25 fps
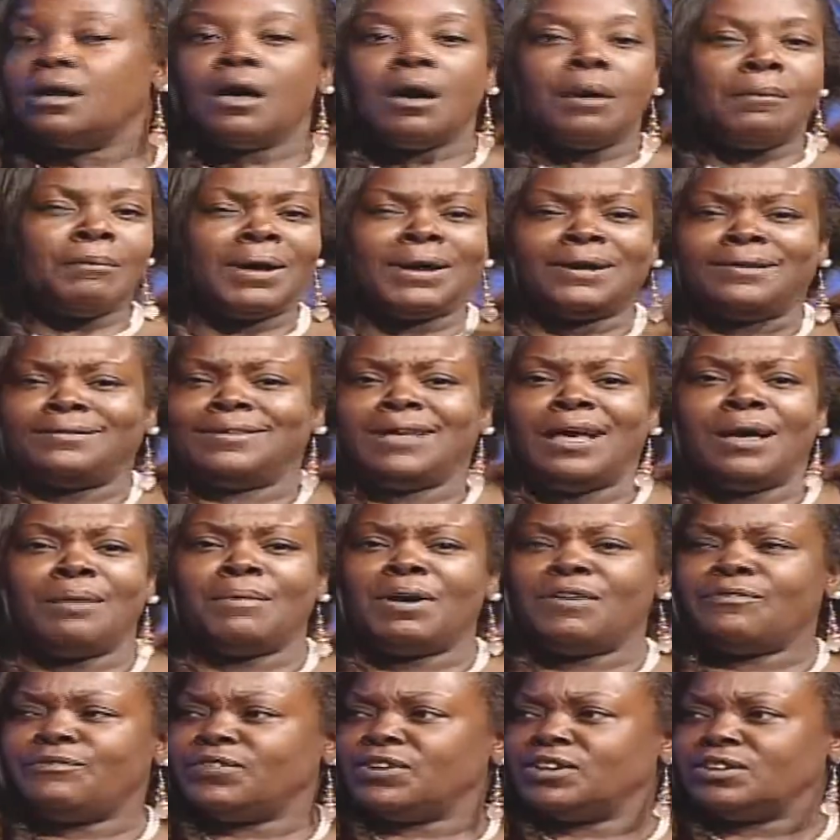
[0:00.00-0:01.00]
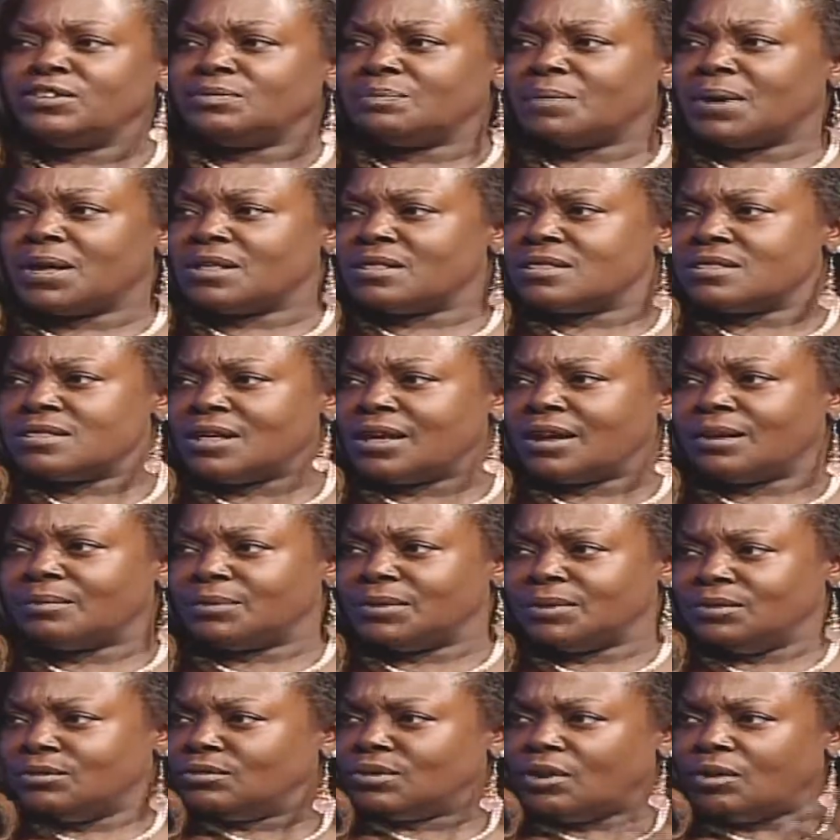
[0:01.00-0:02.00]
Mm-hmm. By the time I finish my
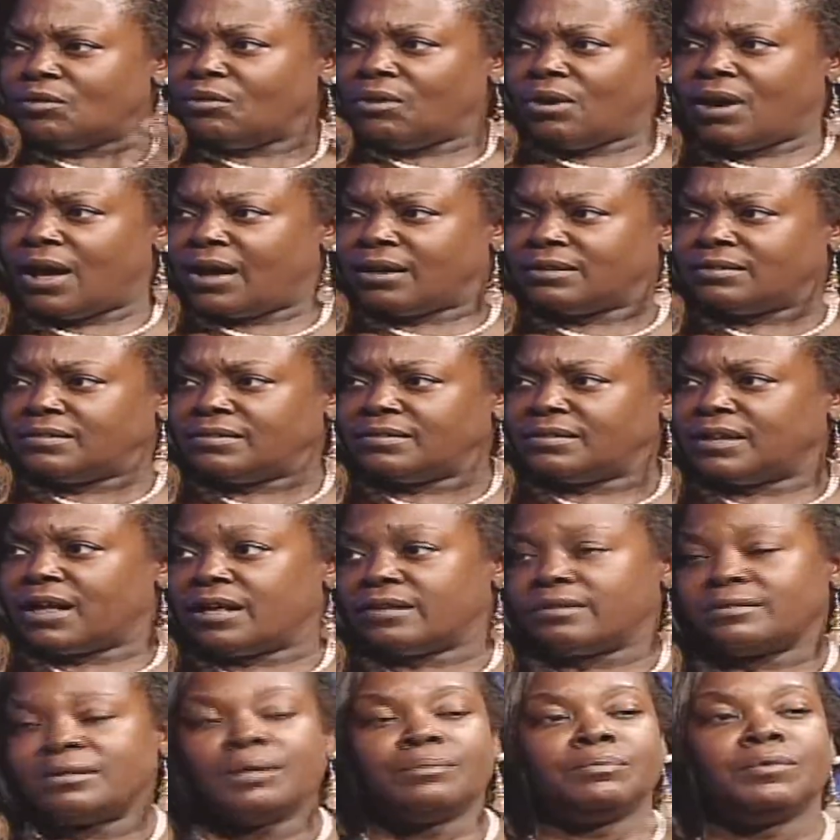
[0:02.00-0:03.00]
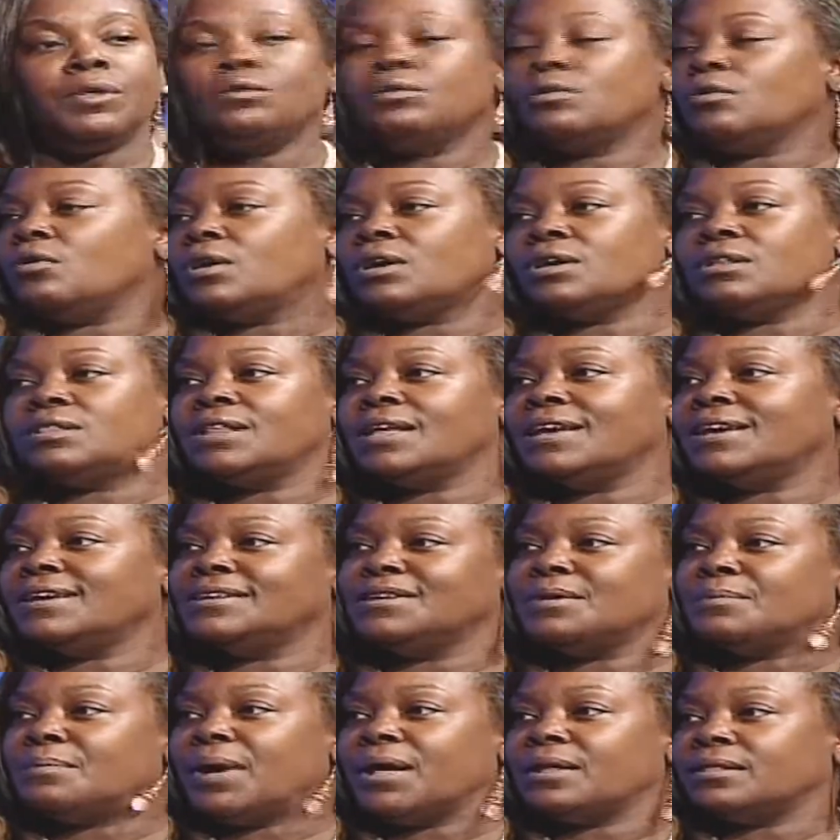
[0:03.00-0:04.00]
segment, you know, exercise, I'm no longer
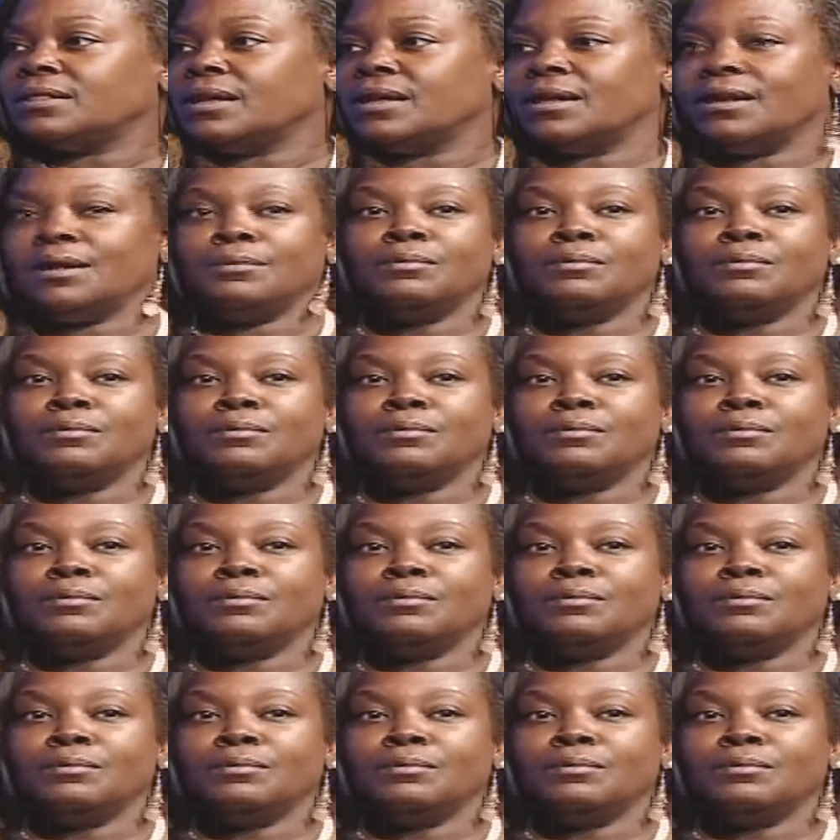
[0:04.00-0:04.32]
thinking about that.